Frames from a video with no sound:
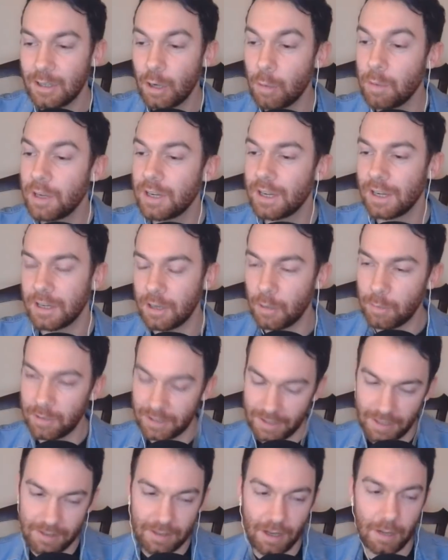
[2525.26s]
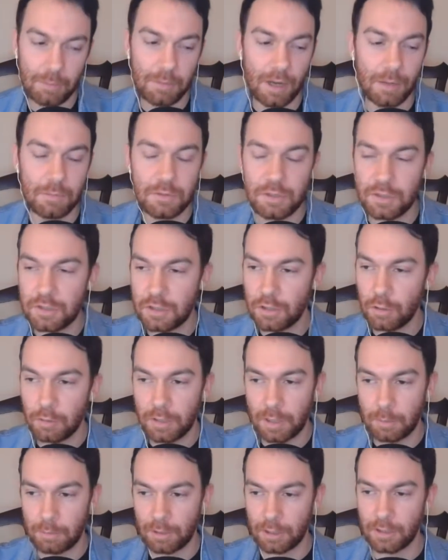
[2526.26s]
No, but I'm just
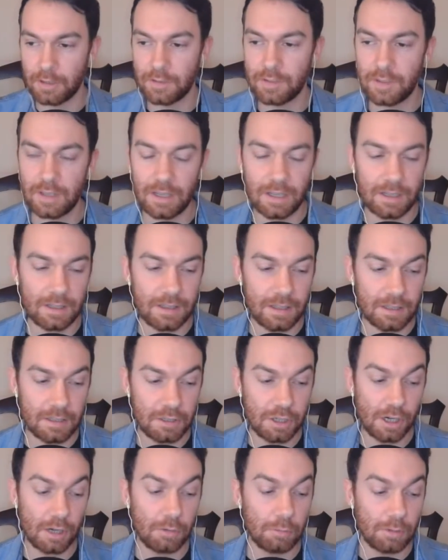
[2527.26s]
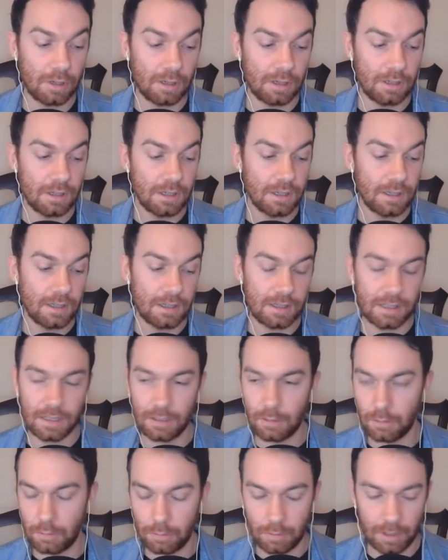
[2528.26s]
joking, because the general
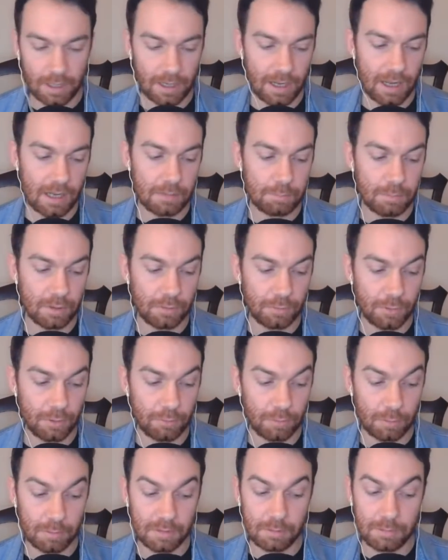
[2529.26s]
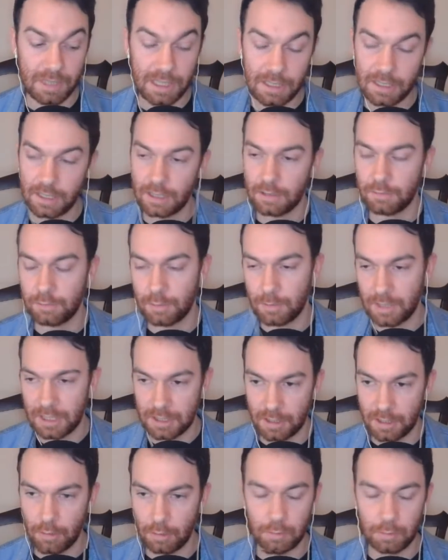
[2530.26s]
atmosphere from the media and from
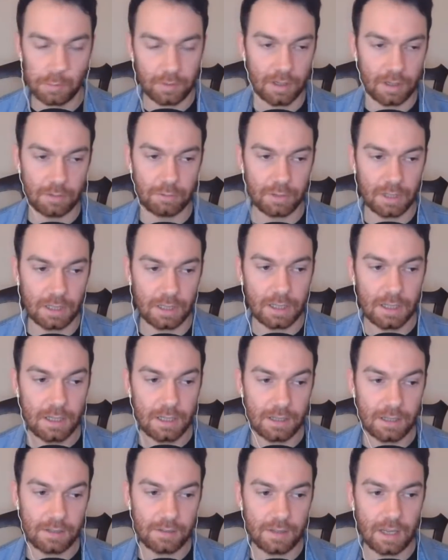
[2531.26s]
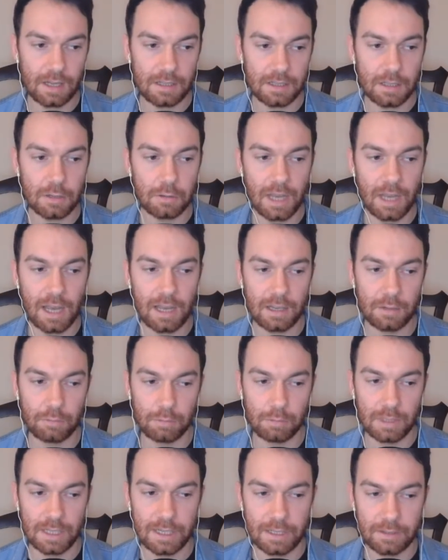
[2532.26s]
NGOs and everything is that you can't
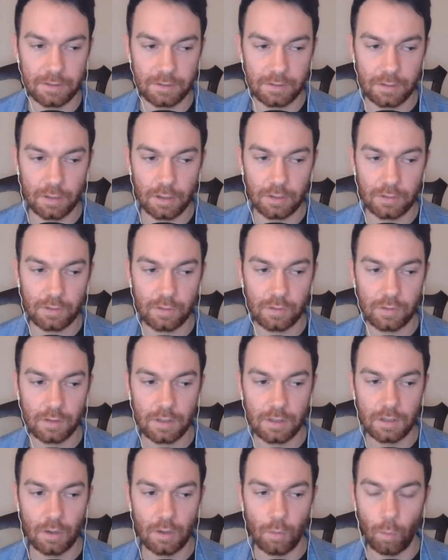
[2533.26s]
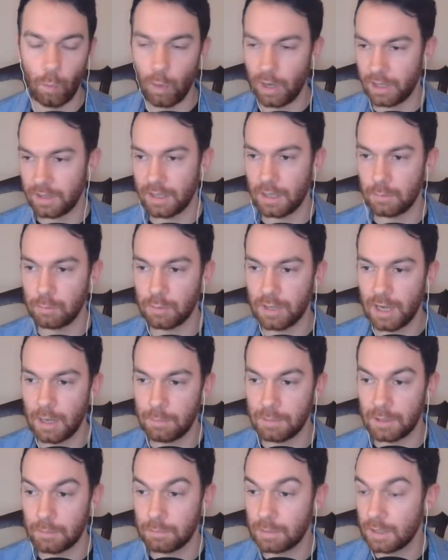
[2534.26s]
really discuss why that would
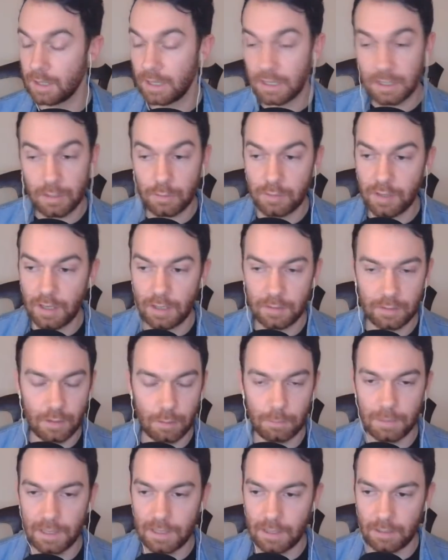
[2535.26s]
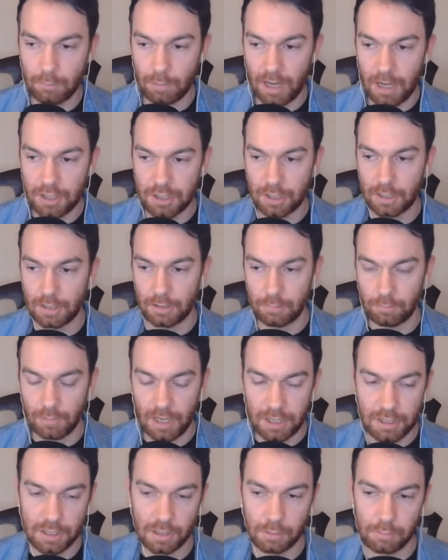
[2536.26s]
happen. But like you say, it's completely rational. The
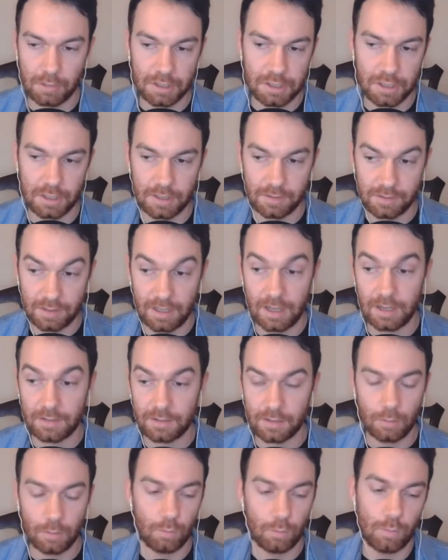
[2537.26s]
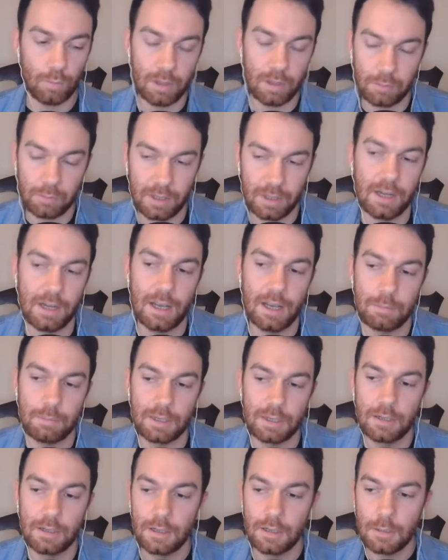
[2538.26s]
rational question is to ask, why would that
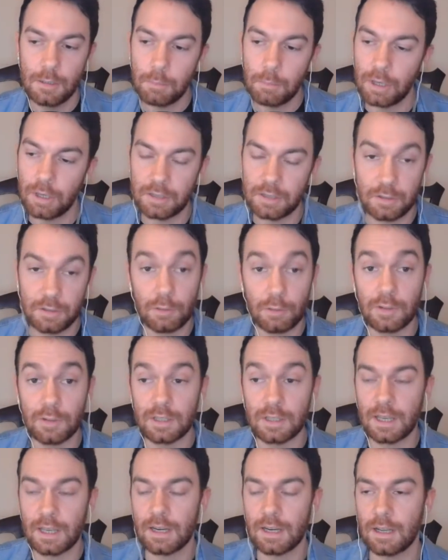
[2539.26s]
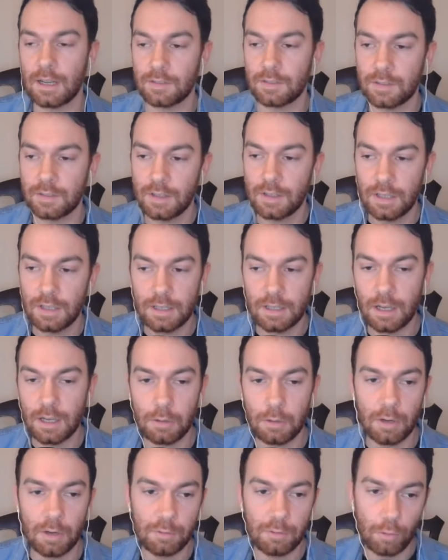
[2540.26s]
happen? But it doesn't get asked.
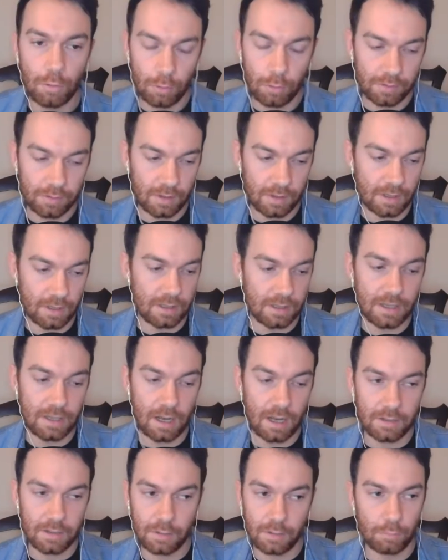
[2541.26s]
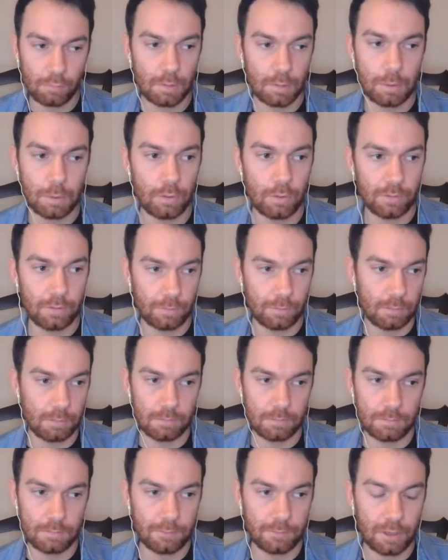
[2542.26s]
Now, of course, I saw reports
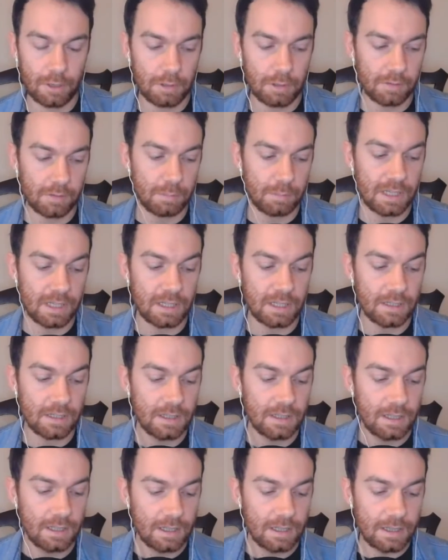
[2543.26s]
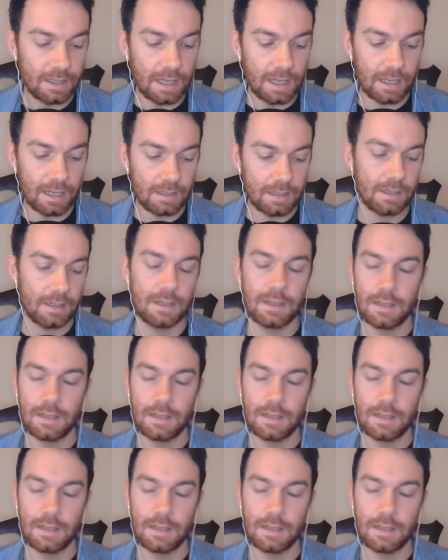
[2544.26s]
from various media that